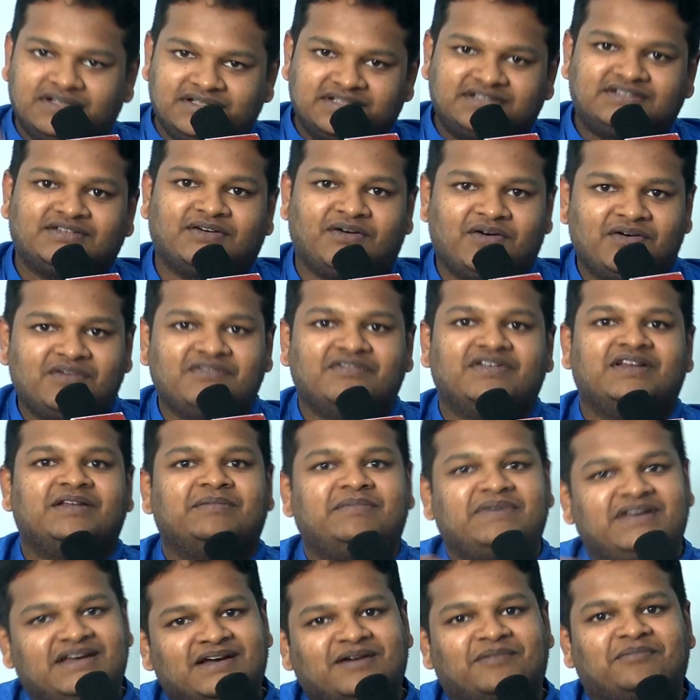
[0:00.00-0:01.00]
Song will
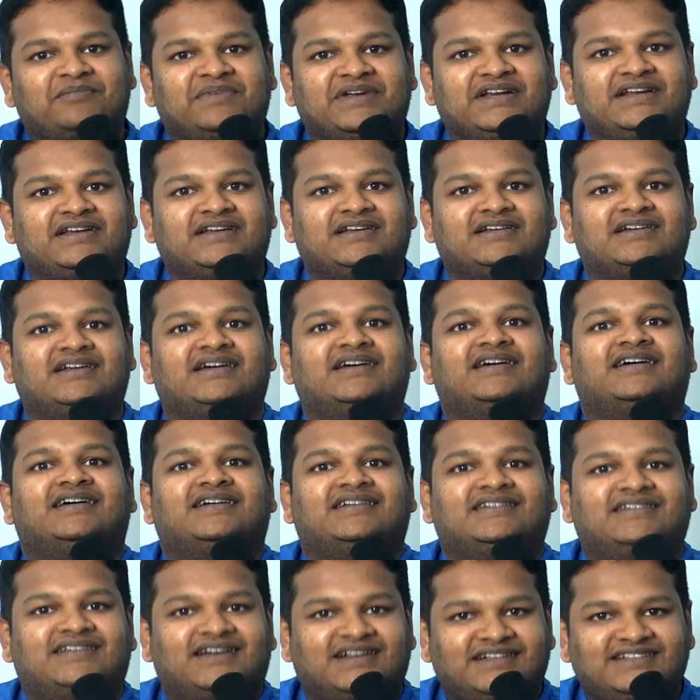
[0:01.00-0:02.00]
be completed.
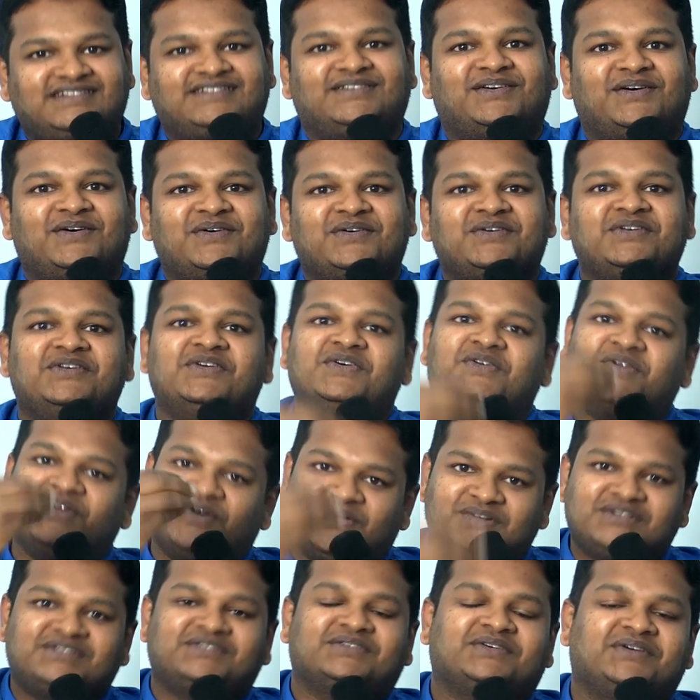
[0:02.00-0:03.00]
That song, you'll
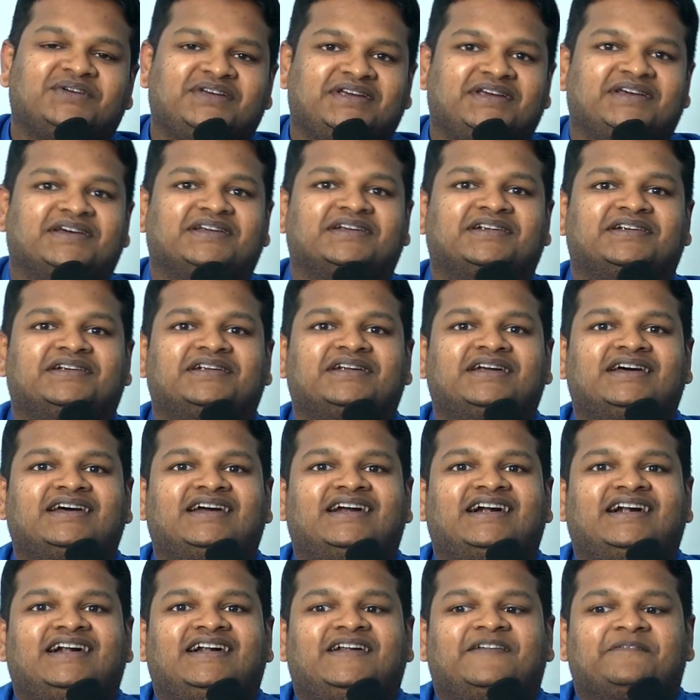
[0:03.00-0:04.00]
also hear it,
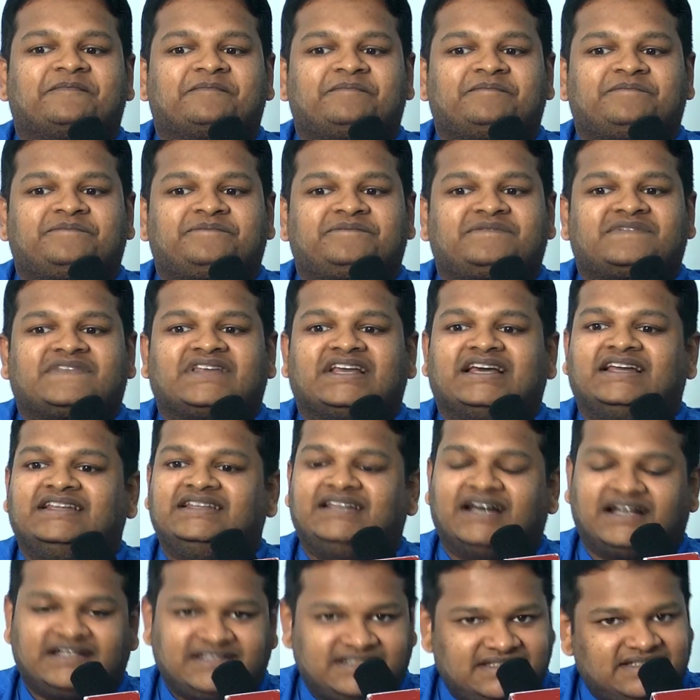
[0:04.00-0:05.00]
and
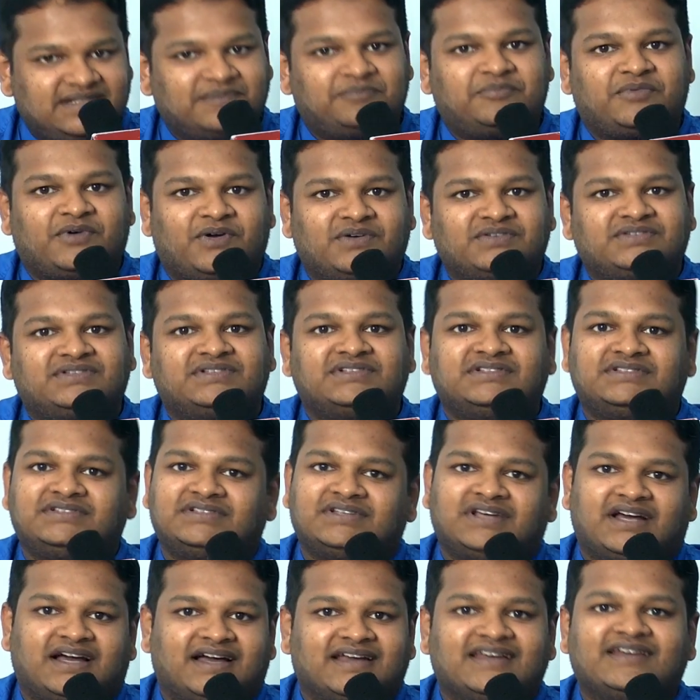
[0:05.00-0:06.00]
that's the process.
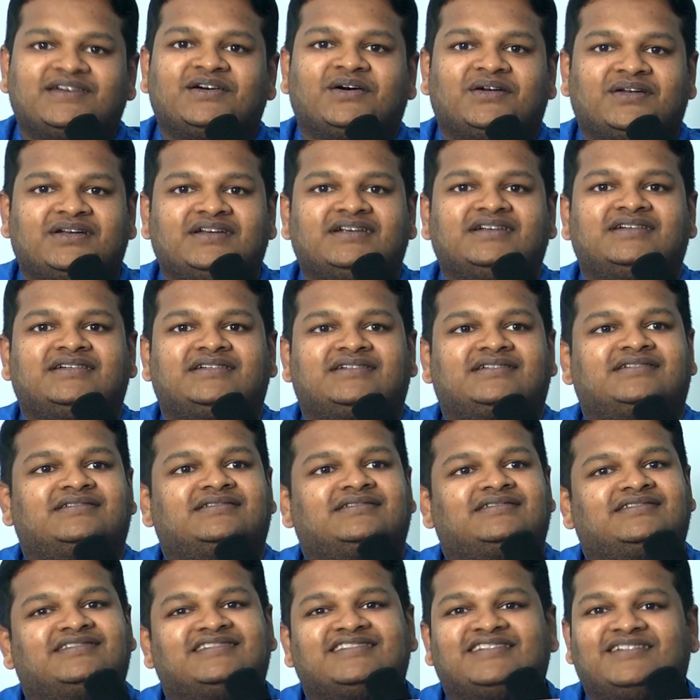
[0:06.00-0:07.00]
I call it
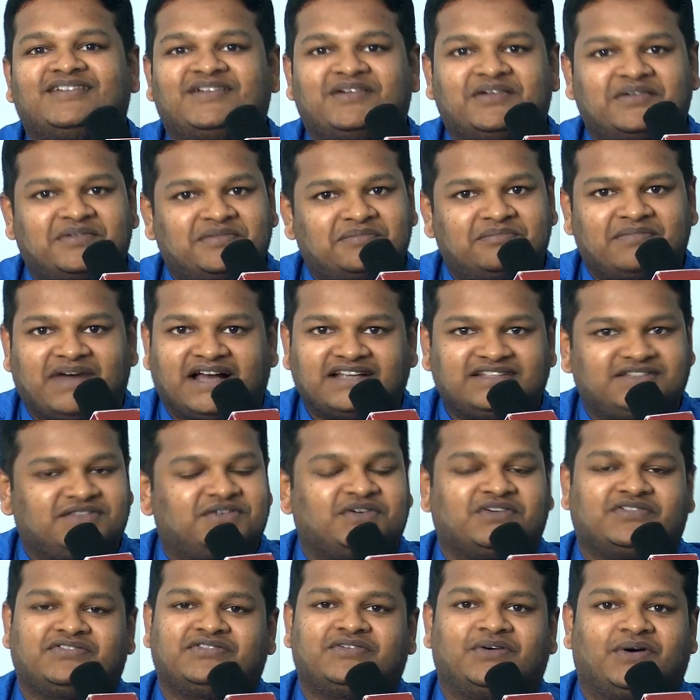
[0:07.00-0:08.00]
magic
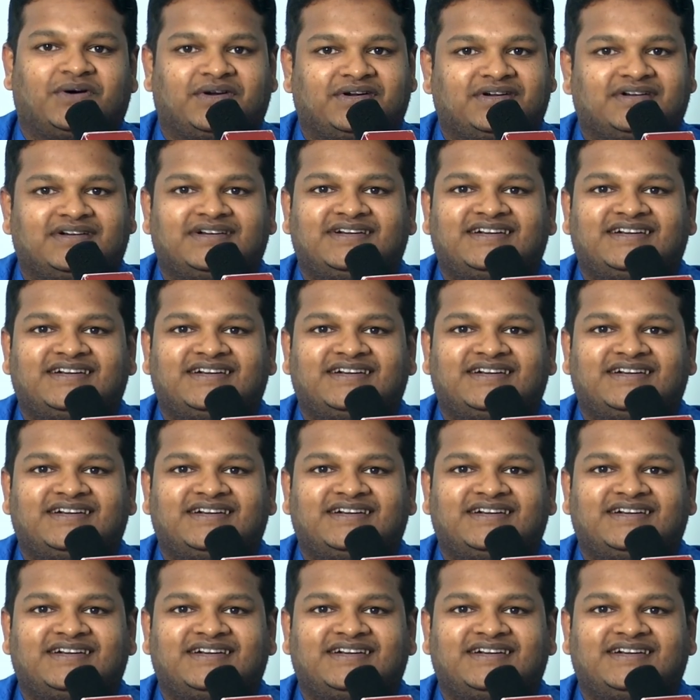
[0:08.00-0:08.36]
of God.